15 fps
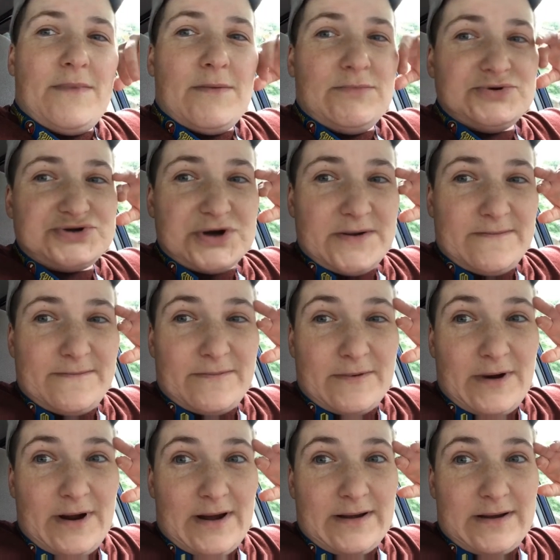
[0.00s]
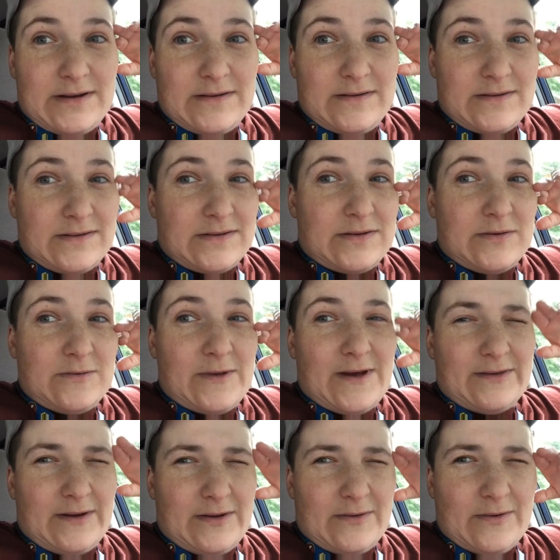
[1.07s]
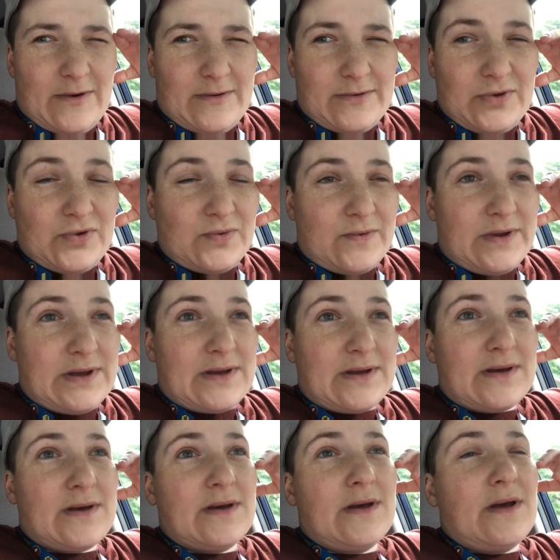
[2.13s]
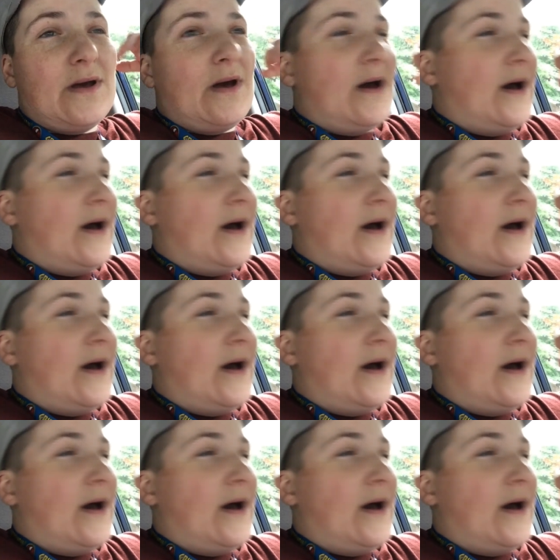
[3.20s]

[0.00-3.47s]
membership when I can just do that later on this week?